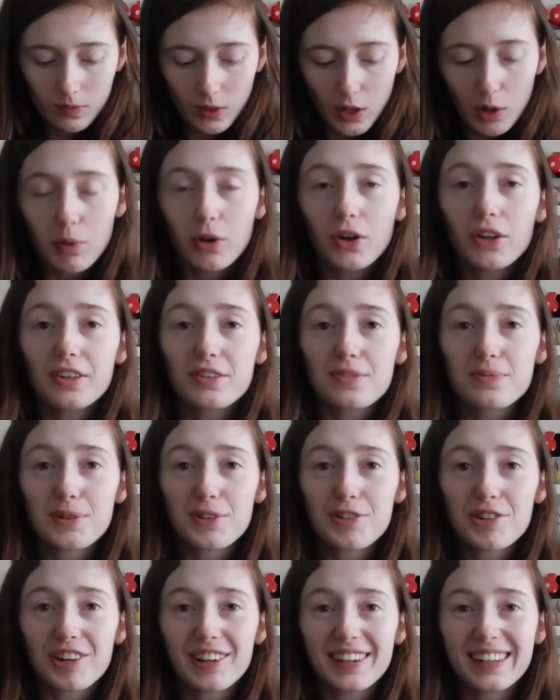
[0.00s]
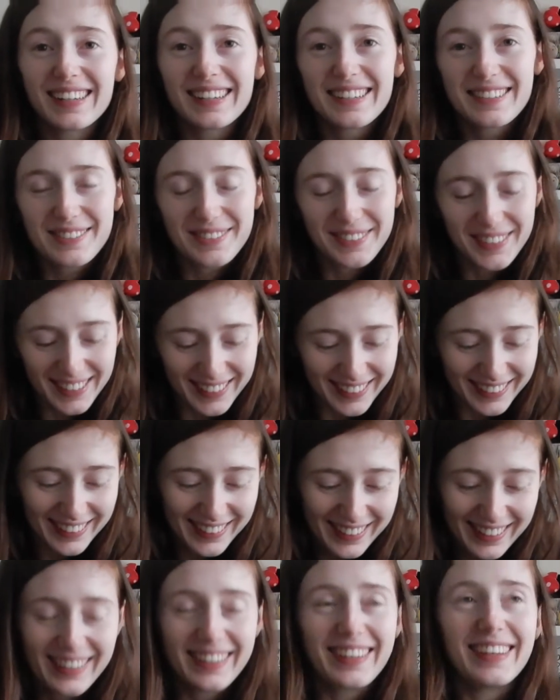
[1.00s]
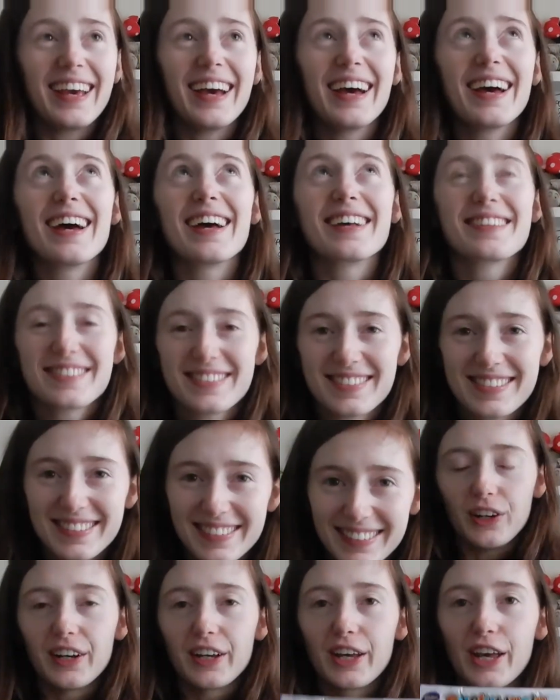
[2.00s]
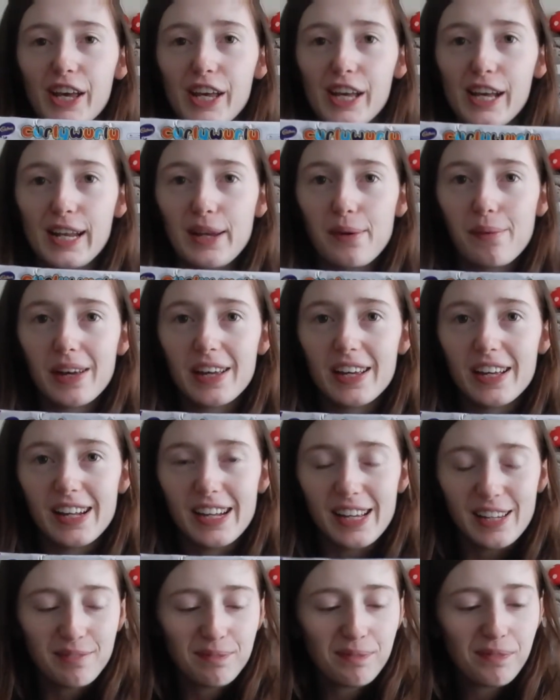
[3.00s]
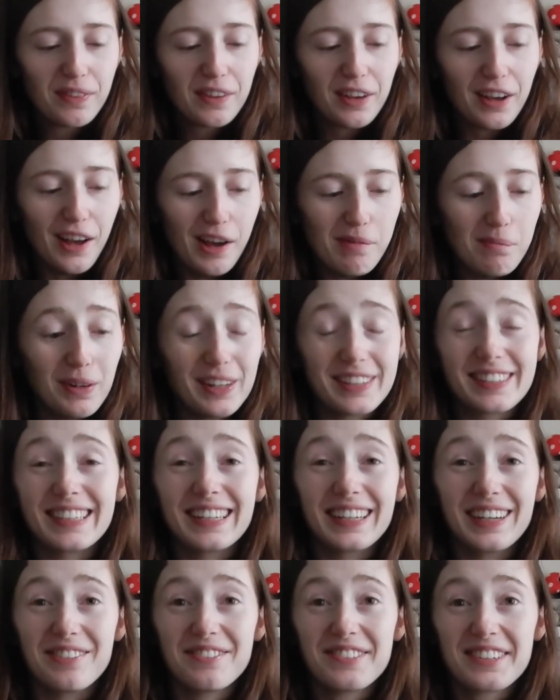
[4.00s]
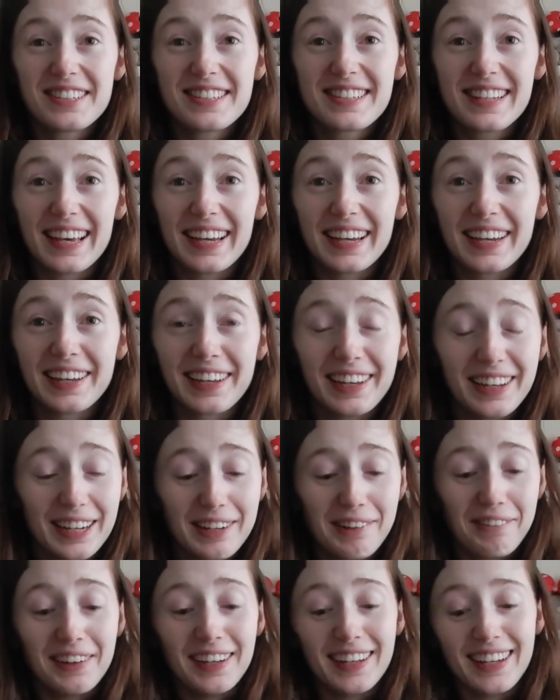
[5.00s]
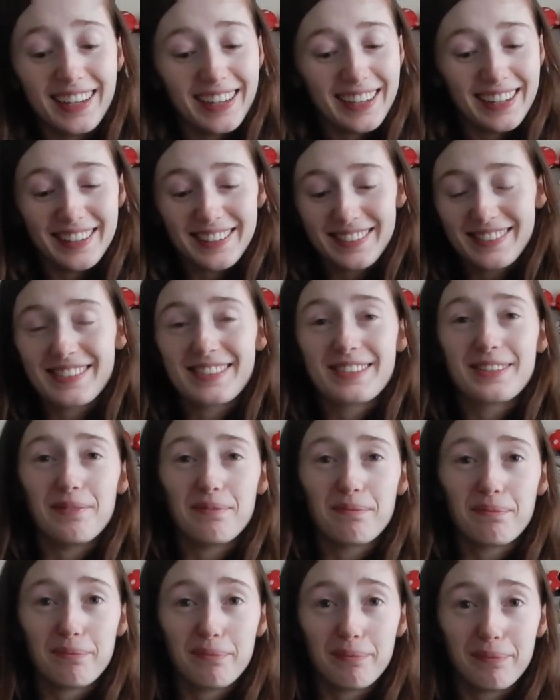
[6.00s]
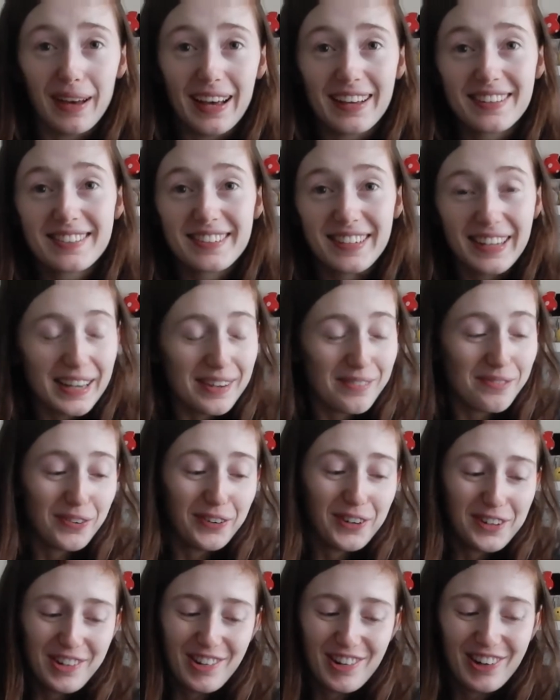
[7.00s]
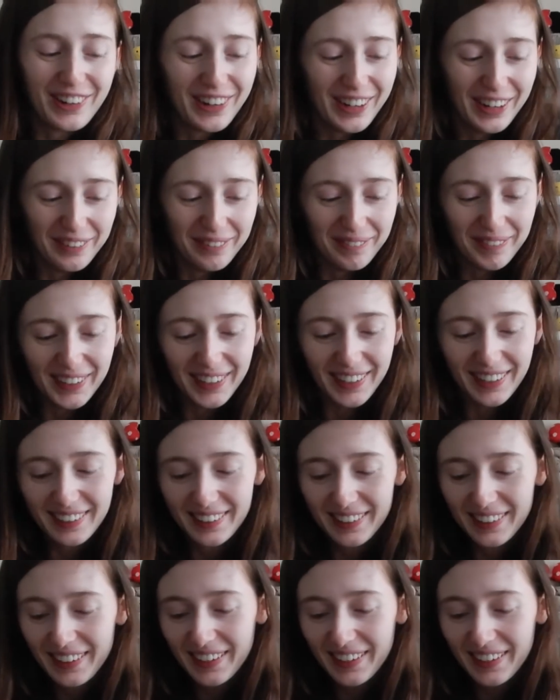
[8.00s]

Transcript: Oh, there's more chocolate in this one. Yes. A curly whirly. I bloody love saying curly whirly. It's just the best name for a chocolate bar.